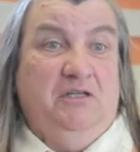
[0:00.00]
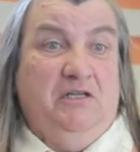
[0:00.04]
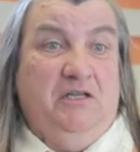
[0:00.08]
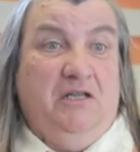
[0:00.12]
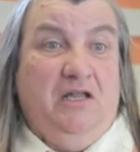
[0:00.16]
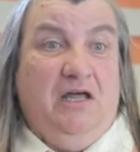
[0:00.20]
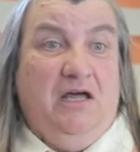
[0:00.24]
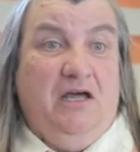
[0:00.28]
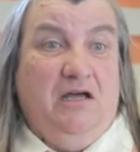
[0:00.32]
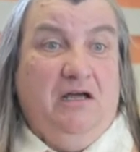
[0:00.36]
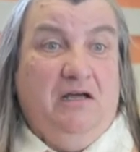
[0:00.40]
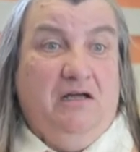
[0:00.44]
and
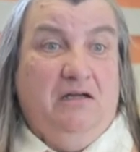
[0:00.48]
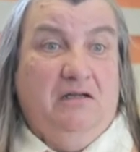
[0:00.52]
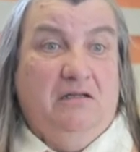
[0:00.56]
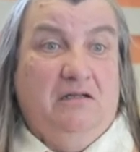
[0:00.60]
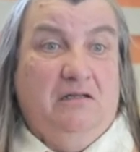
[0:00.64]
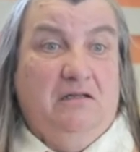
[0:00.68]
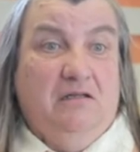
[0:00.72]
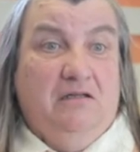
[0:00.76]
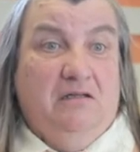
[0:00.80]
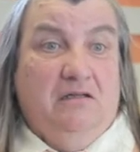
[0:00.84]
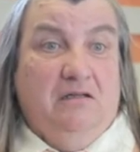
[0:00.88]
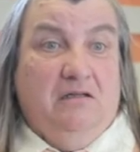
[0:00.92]

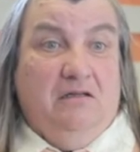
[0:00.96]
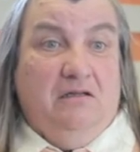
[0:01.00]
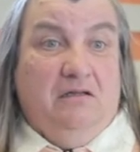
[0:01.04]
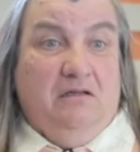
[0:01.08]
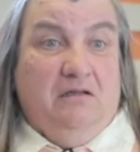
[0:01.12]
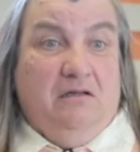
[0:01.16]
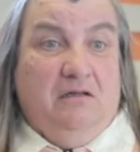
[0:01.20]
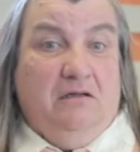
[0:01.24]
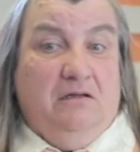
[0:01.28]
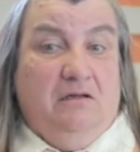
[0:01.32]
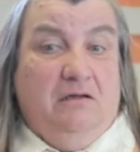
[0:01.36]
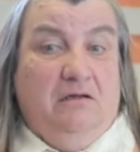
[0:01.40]

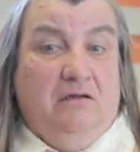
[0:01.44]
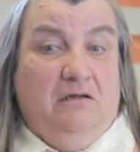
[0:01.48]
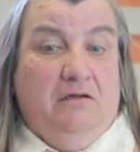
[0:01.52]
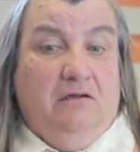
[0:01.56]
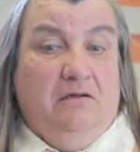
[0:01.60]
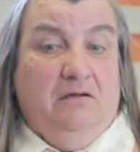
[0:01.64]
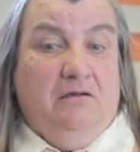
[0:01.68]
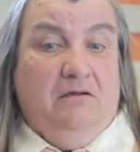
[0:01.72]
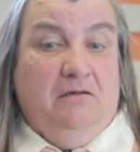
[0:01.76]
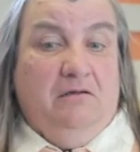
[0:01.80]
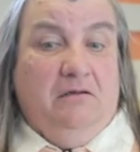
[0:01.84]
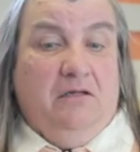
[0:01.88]

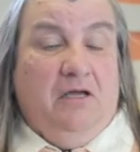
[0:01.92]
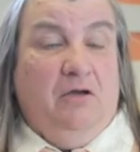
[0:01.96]
that.